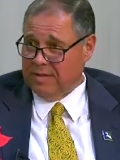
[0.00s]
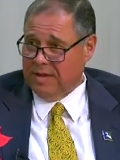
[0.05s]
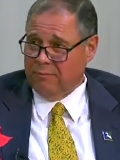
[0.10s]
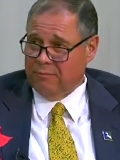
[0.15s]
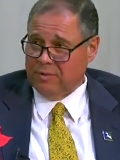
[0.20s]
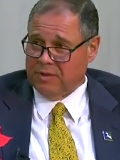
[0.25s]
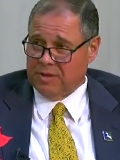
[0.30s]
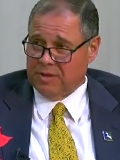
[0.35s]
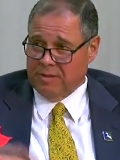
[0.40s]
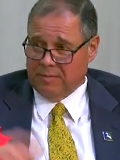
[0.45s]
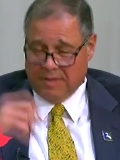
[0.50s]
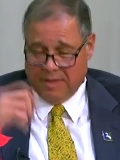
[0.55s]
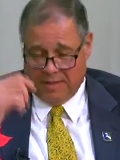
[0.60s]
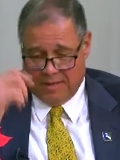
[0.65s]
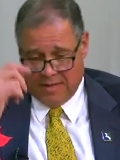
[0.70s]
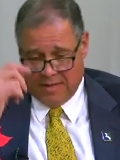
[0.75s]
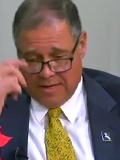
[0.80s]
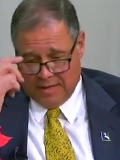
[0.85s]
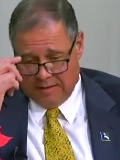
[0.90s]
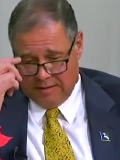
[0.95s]
That was
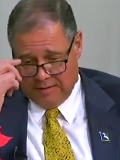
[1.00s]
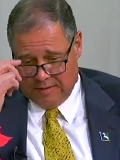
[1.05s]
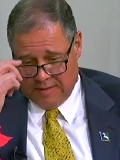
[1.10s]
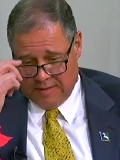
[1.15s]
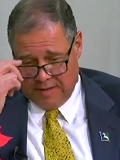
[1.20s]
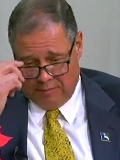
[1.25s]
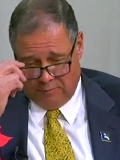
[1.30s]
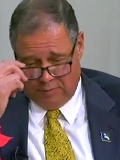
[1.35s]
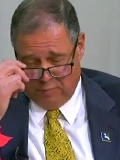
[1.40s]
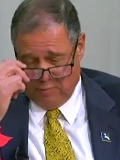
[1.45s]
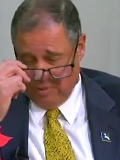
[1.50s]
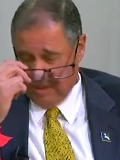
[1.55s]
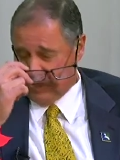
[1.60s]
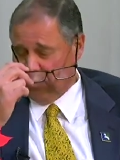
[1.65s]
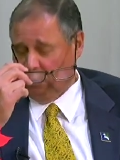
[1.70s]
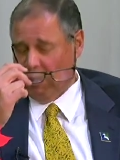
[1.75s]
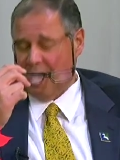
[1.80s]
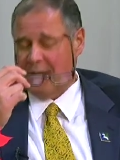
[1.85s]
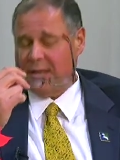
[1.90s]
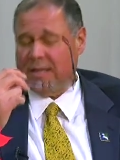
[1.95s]
something that that we
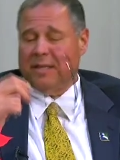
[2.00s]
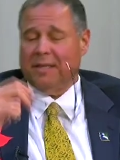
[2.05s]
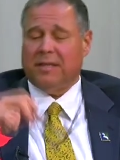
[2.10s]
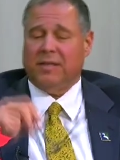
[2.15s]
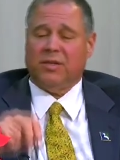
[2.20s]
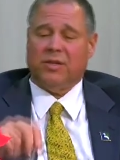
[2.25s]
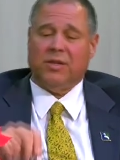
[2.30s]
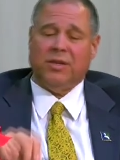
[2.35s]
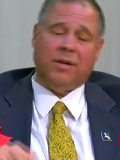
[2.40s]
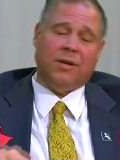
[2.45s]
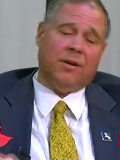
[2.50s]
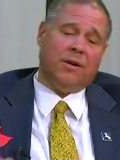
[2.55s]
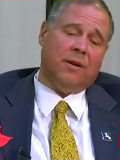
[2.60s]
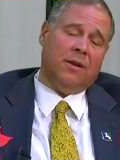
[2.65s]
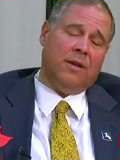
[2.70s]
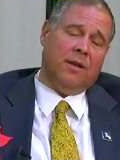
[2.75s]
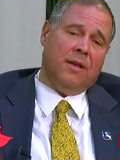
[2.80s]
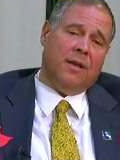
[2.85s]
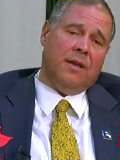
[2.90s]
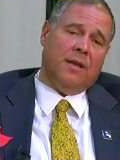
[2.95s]
resurrected this
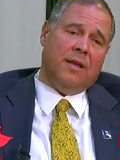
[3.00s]
year